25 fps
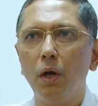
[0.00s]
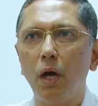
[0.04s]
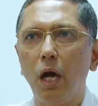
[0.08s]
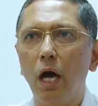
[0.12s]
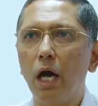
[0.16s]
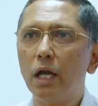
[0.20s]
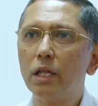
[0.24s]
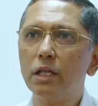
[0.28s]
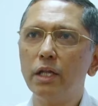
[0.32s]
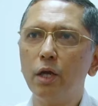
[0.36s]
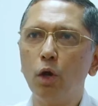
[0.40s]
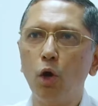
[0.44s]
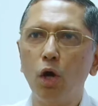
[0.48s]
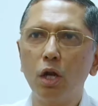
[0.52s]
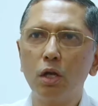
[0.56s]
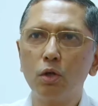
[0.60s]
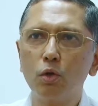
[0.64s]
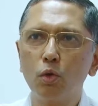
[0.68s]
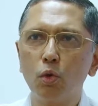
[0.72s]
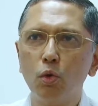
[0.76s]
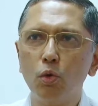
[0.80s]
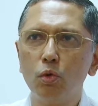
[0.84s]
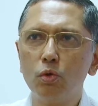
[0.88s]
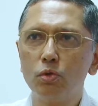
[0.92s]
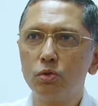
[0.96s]
Are they all
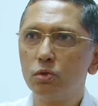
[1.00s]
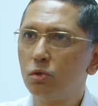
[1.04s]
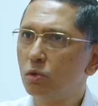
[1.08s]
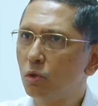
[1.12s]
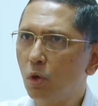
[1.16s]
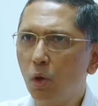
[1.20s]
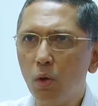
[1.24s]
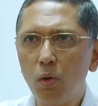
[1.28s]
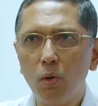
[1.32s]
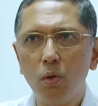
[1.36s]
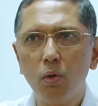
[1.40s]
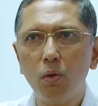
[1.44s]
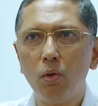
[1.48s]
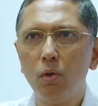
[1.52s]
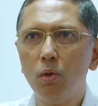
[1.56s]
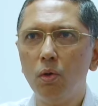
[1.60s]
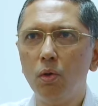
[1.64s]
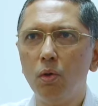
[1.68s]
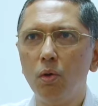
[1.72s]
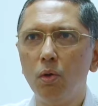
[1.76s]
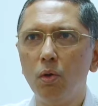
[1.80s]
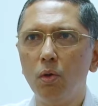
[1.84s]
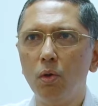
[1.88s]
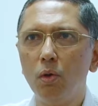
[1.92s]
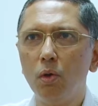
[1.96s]
crooks? No.
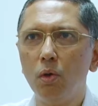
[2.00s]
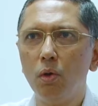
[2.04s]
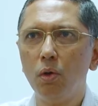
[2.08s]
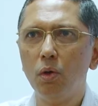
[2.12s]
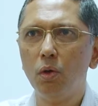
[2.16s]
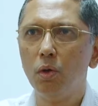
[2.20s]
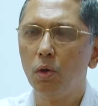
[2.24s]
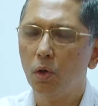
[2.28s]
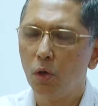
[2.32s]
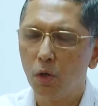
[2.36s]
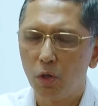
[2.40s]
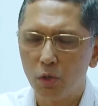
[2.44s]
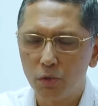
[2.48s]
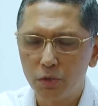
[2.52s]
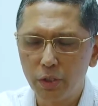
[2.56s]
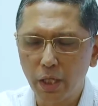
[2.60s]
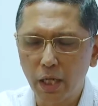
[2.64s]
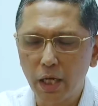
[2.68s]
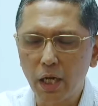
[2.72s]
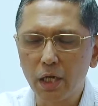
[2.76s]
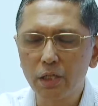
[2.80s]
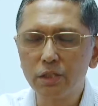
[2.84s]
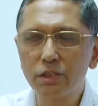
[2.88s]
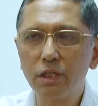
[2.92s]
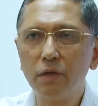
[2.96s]

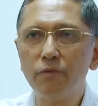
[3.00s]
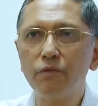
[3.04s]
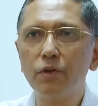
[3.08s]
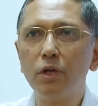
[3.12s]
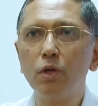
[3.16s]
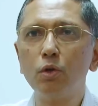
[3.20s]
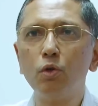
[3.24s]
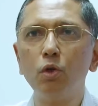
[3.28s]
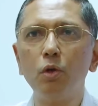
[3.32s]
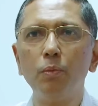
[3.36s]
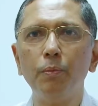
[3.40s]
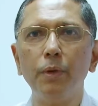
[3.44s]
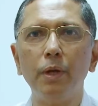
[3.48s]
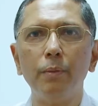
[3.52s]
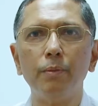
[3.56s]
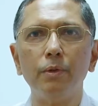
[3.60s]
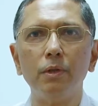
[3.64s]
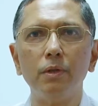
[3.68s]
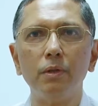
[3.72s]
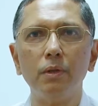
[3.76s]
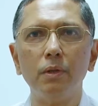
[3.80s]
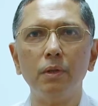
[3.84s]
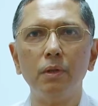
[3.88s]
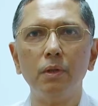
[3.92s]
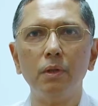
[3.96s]
There are several good people.
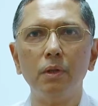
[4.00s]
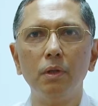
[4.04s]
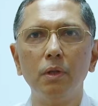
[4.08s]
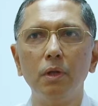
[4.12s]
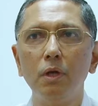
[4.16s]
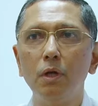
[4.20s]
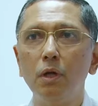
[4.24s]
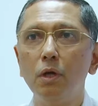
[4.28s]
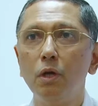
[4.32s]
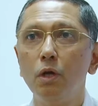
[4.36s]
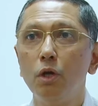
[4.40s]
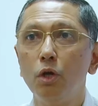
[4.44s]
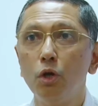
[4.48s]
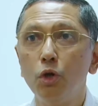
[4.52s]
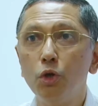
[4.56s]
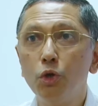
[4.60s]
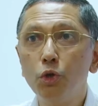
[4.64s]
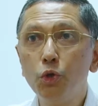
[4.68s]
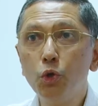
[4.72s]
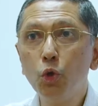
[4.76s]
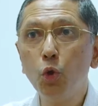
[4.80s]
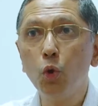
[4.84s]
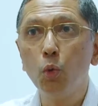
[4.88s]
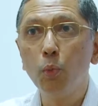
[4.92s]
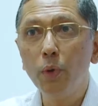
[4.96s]

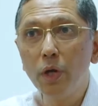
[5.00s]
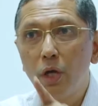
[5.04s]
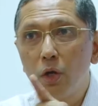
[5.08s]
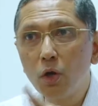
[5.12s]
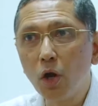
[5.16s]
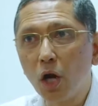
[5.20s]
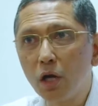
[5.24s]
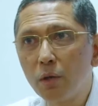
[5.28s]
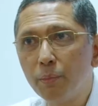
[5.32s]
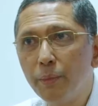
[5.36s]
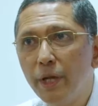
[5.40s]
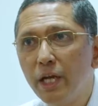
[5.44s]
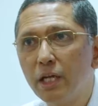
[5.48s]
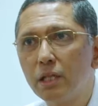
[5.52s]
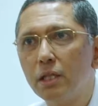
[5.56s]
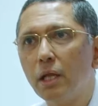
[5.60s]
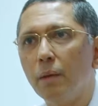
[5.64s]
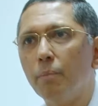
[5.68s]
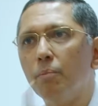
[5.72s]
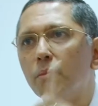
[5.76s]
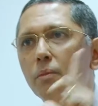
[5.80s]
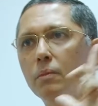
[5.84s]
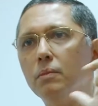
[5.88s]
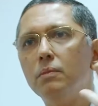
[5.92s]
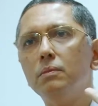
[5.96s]
You will not meet
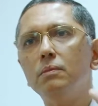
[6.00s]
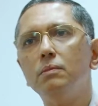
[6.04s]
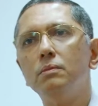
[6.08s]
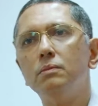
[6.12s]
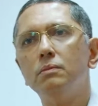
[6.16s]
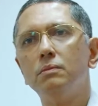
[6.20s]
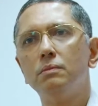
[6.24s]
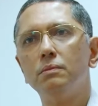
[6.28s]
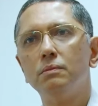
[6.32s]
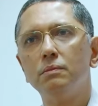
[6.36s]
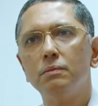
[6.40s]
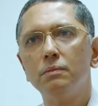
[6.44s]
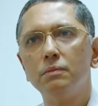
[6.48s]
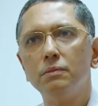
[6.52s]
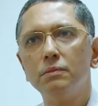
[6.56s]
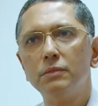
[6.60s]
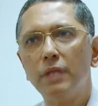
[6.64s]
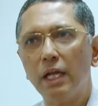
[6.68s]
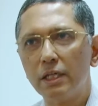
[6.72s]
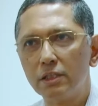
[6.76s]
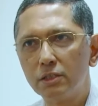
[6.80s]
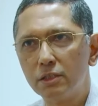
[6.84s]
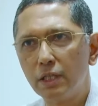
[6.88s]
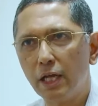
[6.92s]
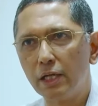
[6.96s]
them.
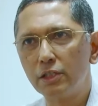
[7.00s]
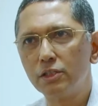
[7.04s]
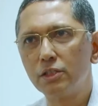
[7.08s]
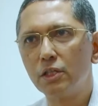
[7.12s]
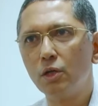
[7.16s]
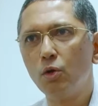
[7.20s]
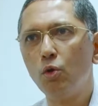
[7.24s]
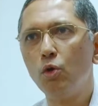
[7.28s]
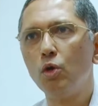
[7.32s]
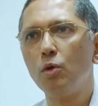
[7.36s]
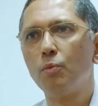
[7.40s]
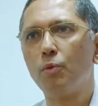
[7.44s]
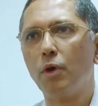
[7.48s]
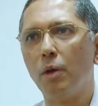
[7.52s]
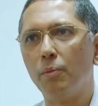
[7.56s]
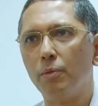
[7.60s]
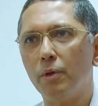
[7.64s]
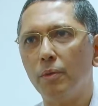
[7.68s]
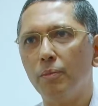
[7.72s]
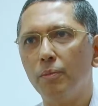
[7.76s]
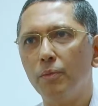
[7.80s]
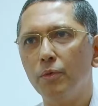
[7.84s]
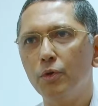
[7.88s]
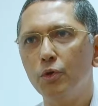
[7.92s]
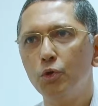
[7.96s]
That's the whole
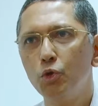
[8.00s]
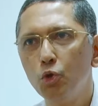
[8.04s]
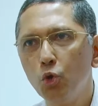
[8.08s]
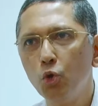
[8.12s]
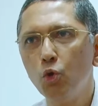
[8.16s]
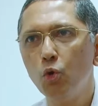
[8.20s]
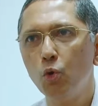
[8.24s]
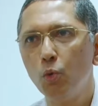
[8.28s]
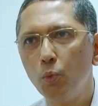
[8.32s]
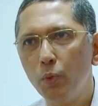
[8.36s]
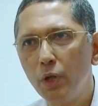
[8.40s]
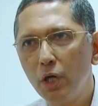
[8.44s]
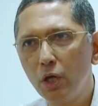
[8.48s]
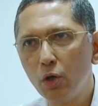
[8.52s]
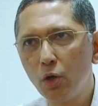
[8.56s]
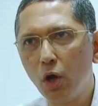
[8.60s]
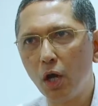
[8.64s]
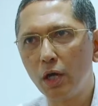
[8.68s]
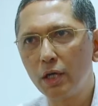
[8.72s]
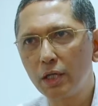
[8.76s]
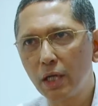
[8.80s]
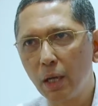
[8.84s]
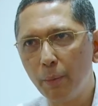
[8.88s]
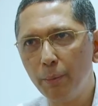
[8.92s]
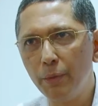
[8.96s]
problem. You will
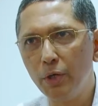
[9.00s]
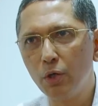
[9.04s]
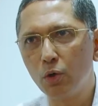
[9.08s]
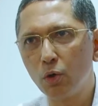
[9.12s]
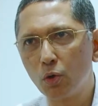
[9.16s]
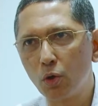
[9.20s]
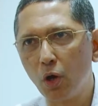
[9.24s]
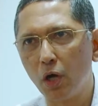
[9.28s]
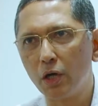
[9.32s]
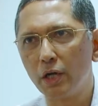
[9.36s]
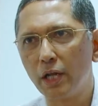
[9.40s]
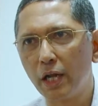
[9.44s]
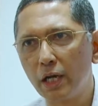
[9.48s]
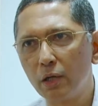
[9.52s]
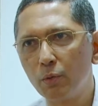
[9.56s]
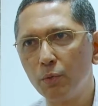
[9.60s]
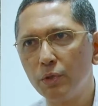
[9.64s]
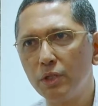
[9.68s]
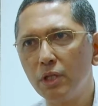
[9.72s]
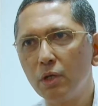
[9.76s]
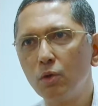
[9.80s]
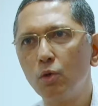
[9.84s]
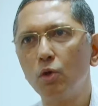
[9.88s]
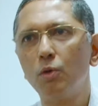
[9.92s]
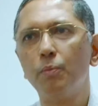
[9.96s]
not come into contact
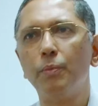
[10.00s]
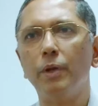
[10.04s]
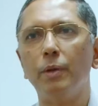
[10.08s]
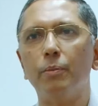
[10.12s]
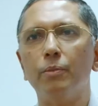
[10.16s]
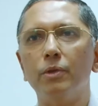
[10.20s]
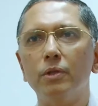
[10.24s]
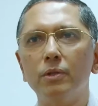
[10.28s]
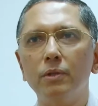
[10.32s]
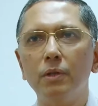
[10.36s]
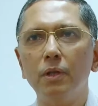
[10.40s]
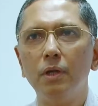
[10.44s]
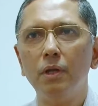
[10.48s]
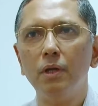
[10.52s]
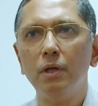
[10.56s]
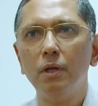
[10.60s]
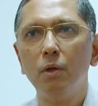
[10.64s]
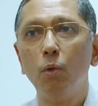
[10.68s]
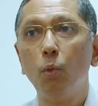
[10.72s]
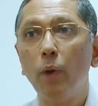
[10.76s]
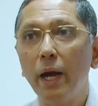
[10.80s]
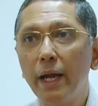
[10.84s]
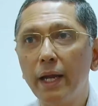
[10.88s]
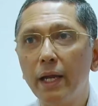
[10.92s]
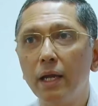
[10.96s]
with the good people.
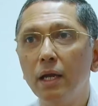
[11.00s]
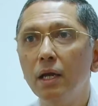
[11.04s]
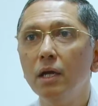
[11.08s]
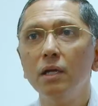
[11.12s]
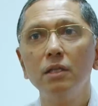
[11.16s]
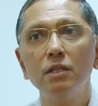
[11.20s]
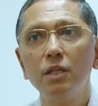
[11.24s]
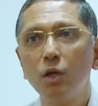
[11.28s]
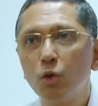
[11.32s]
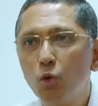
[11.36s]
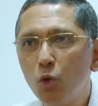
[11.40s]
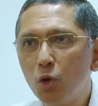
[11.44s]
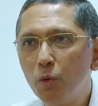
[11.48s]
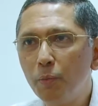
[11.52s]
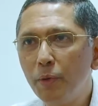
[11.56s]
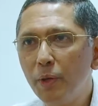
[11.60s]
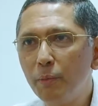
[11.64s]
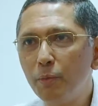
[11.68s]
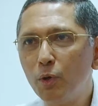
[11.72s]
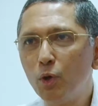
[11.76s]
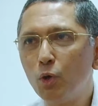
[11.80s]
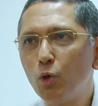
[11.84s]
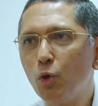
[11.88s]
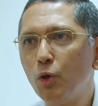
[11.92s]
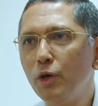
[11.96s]
Why? The good
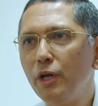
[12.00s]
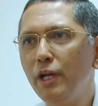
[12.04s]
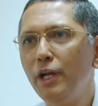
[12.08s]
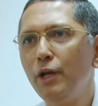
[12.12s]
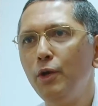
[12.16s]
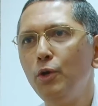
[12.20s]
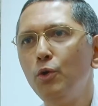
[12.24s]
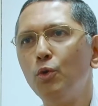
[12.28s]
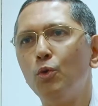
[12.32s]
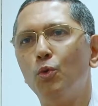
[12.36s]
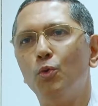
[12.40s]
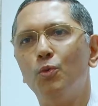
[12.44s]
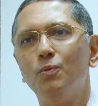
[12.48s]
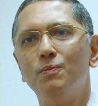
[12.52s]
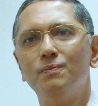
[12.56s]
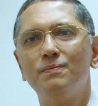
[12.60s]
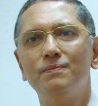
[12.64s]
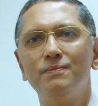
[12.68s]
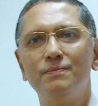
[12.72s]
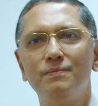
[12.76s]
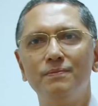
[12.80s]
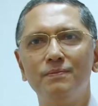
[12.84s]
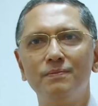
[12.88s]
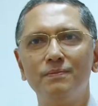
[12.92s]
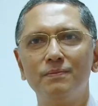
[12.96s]
people don't need you.
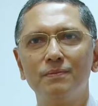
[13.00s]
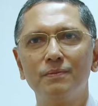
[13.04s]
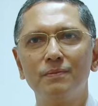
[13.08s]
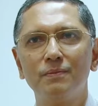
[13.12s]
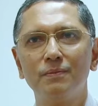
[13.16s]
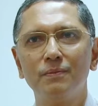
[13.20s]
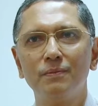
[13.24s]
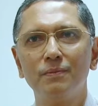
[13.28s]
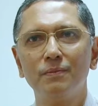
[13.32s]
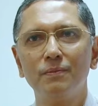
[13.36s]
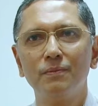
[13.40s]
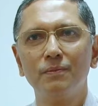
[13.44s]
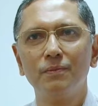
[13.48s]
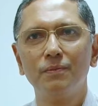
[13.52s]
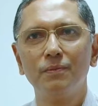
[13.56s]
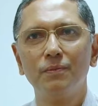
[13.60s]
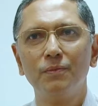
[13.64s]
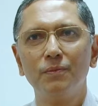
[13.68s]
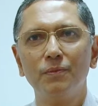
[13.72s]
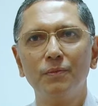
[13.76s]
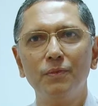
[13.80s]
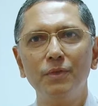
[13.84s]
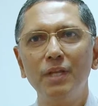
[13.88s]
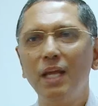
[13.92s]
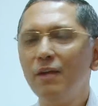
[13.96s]

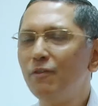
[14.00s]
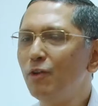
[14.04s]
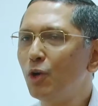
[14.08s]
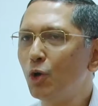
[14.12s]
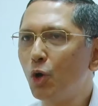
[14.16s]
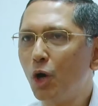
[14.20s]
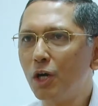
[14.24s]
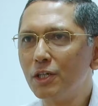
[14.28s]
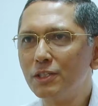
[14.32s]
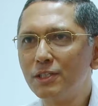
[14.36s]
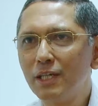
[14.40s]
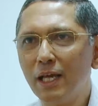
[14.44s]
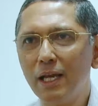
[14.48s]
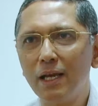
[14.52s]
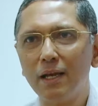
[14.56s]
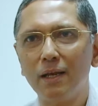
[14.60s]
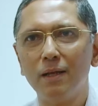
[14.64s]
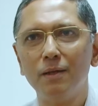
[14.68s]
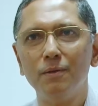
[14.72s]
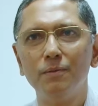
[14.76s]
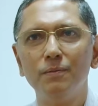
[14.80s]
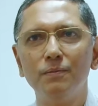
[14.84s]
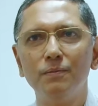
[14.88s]
They will not sell.